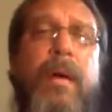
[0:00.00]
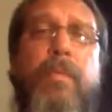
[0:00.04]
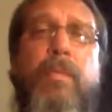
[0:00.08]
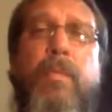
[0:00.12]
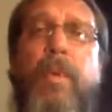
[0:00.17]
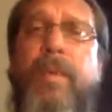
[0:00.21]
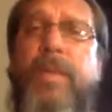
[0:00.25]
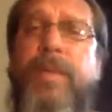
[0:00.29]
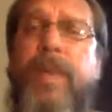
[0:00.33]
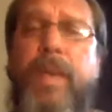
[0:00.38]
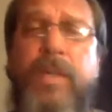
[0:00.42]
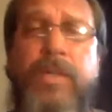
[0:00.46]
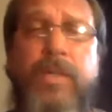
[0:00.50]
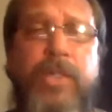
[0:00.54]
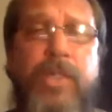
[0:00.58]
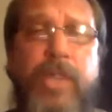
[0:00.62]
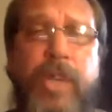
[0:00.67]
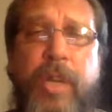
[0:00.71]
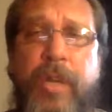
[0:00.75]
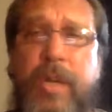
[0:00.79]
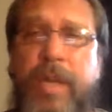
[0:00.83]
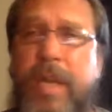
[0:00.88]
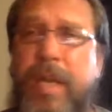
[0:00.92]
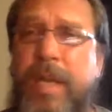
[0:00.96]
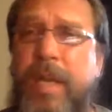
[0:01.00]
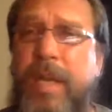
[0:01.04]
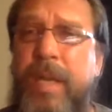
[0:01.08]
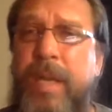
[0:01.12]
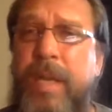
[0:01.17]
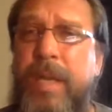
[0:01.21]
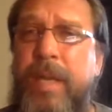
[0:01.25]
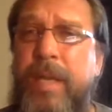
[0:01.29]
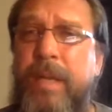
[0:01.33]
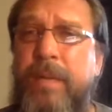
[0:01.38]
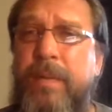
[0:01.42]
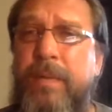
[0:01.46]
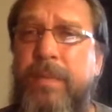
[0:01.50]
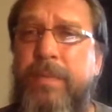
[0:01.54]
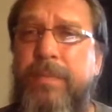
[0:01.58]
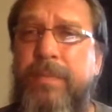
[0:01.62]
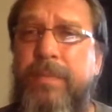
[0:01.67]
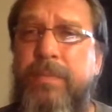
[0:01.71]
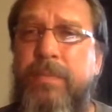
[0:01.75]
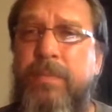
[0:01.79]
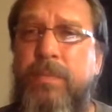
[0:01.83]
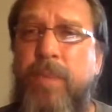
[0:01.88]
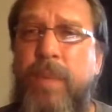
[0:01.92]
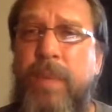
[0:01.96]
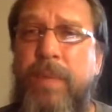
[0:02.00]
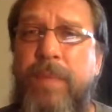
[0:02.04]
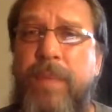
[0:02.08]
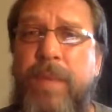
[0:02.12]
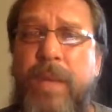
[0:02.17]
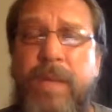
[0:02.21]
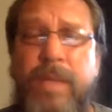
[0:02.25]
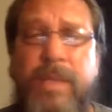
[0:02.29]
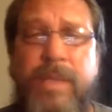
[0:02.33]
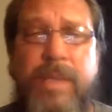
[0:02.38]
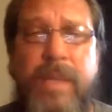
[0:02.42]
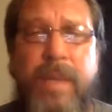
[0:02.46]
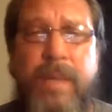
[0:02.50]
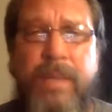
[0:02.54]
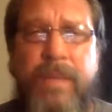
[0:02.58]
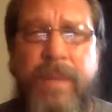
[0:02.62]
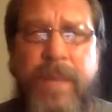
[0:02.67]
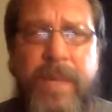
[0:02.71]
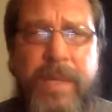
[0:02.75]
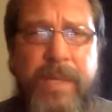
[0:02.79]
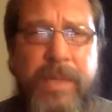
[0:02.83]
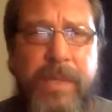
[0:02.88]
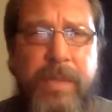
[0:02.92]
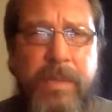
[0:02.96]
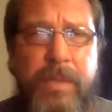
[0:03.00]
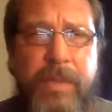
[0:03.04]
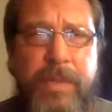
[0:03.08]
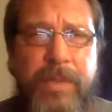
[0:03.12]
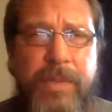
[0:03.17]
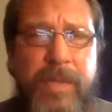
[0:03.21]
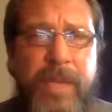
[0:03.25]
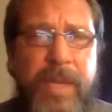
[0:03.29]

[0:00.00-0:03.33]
We've done jerky in it. We've done some vegetables